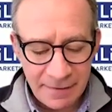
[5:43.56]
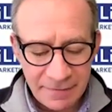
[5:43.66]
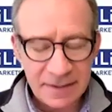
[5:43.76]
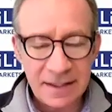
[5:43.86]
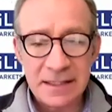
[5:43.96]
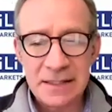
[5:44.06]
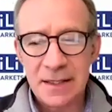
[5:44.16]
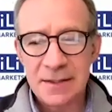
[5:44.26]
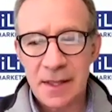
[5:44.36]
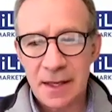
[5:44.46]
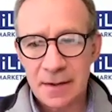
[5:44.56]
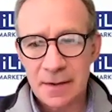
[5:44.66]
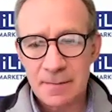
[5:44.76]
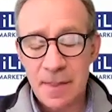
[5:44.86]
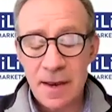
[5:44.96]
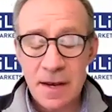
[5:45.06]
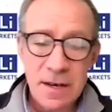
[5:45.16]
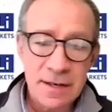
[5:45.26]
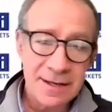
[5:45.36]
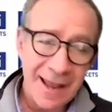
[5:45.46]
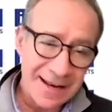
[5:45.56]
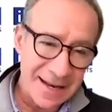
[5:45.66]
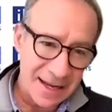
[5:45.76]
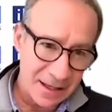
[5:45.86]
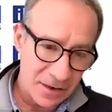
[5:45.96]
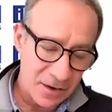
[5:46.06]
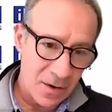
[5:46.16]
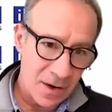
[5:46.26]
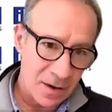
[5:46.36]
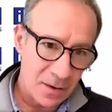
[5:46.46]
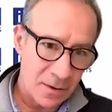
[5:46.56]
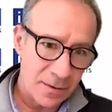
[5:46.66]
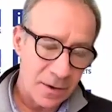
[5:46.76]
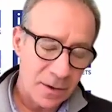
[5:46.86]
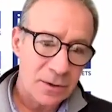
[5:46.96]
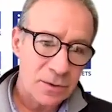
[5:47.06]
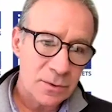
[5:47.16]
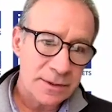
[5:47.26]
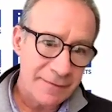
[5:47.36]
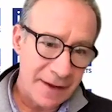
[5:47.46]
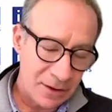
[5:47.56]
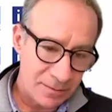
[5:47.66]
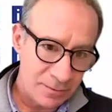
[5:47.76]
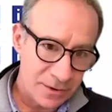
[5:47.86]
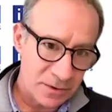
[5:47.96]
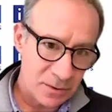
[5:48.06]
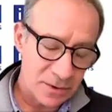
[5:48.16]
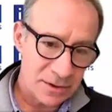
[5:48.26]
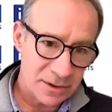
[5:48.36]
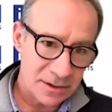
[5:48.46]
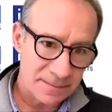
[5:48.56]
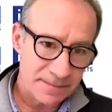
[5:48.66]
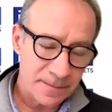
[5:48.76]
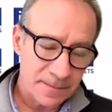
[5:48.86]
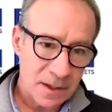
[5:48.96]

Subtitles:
evident is that the technical know-how to develop resources,